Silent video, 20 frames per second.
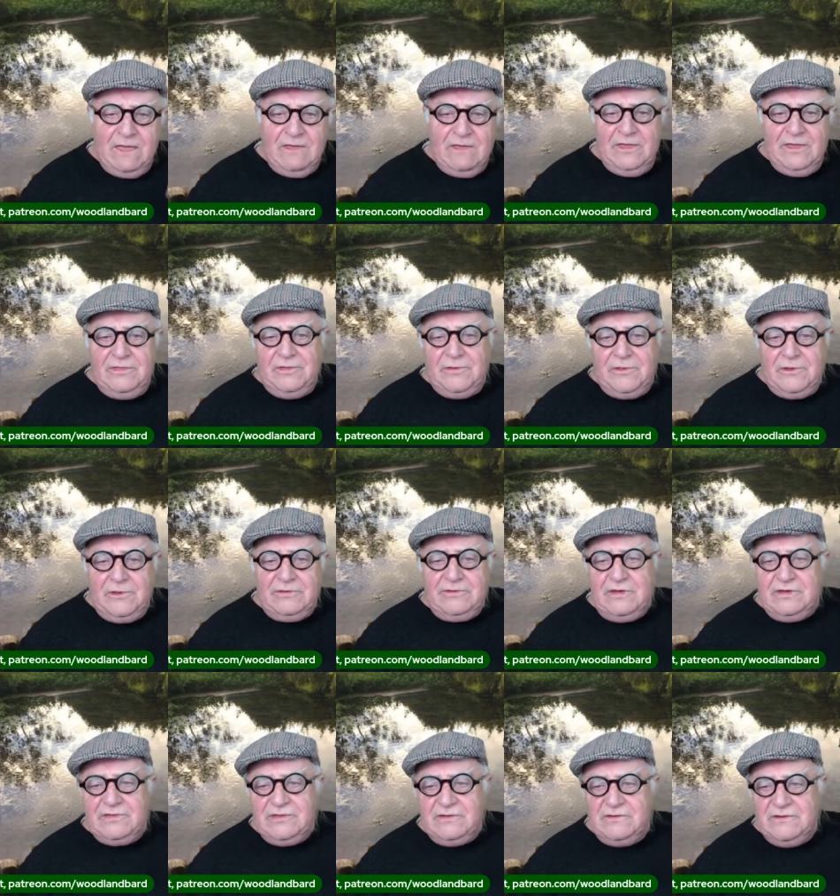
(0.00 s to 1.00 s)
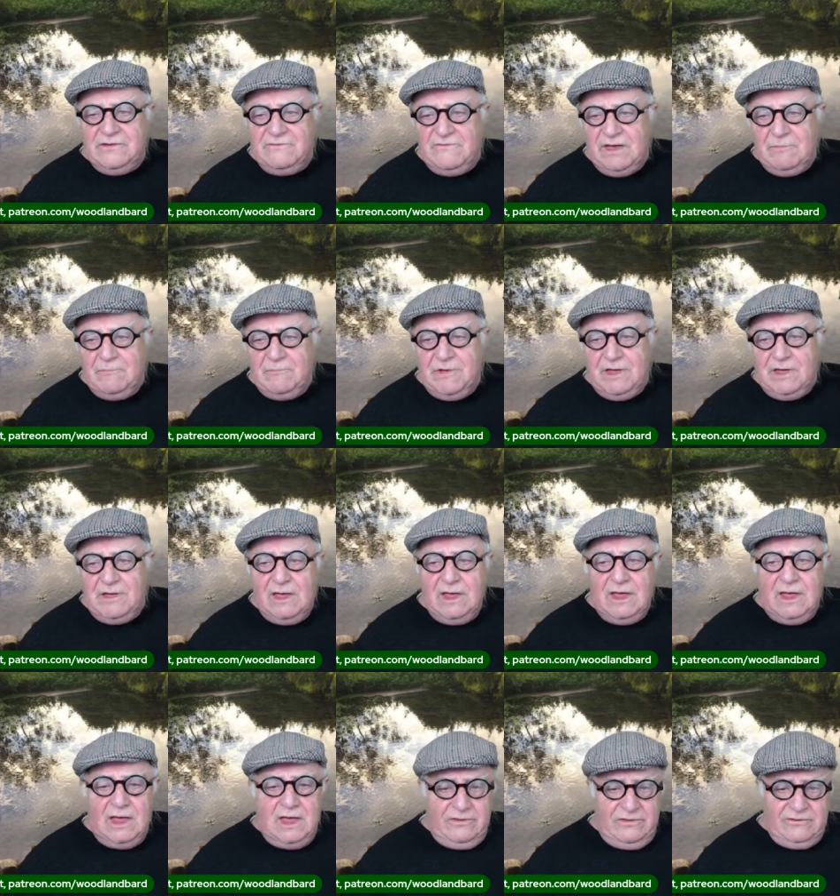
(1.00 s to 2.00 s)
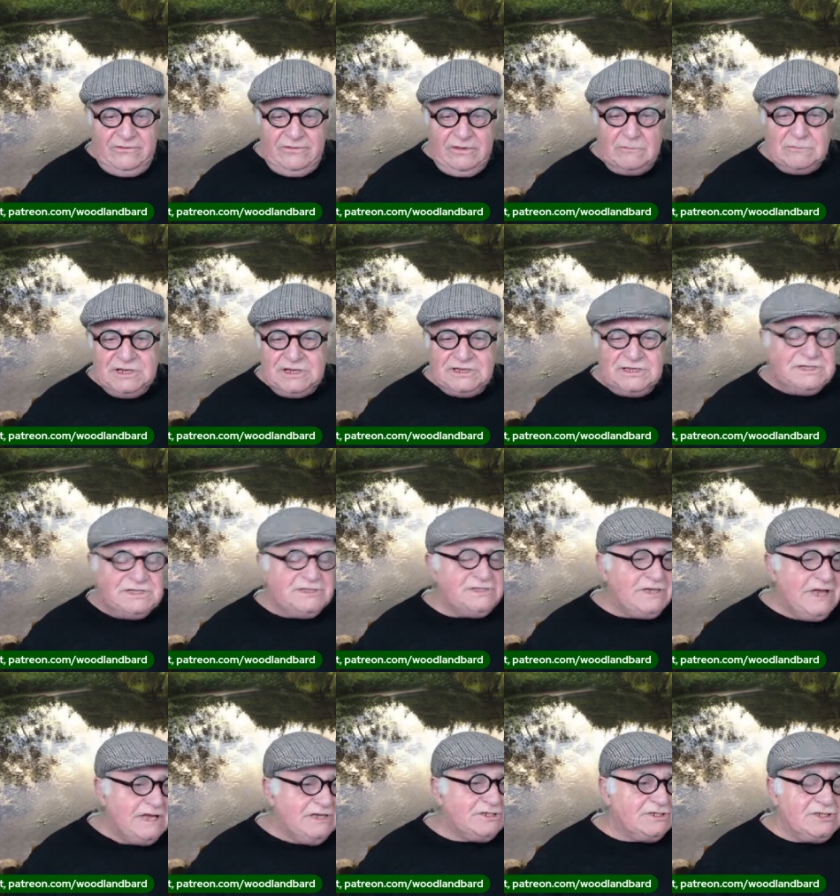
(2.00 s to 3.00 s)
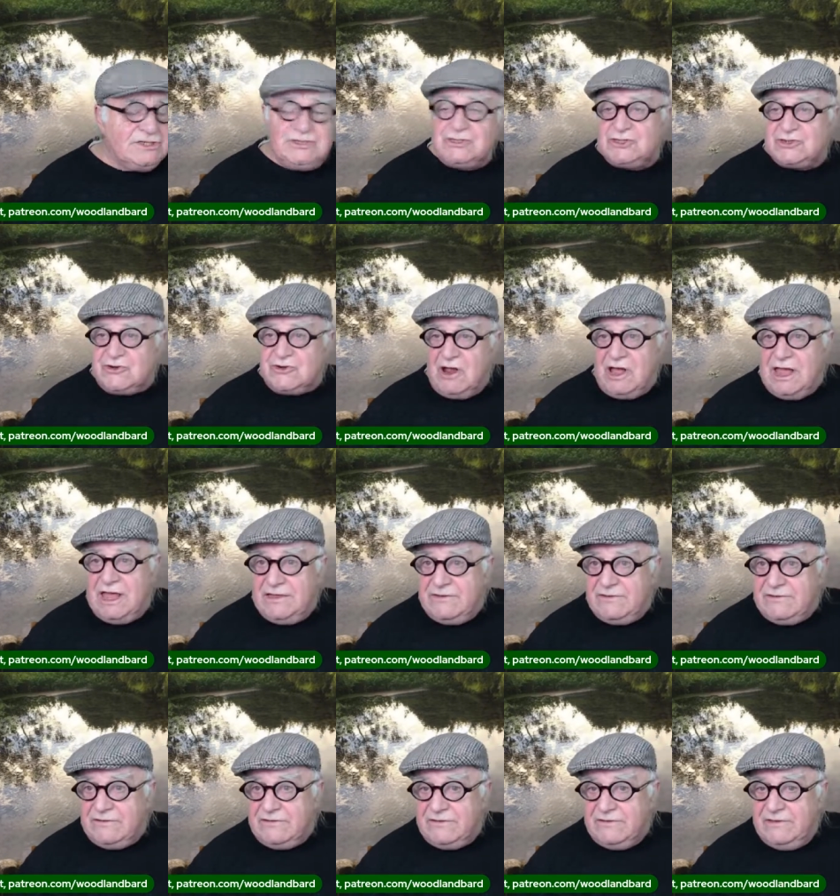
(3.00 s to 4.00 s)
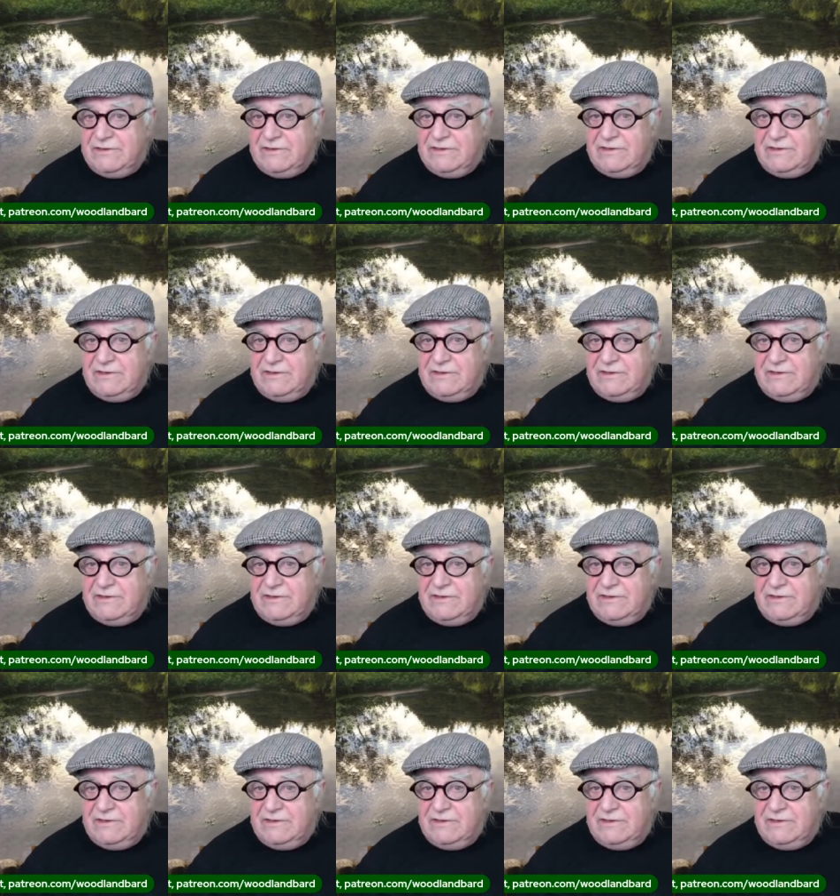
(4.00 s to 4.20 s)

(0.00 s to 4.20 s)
Then the thirtieth of November, the subject is saints and shrines.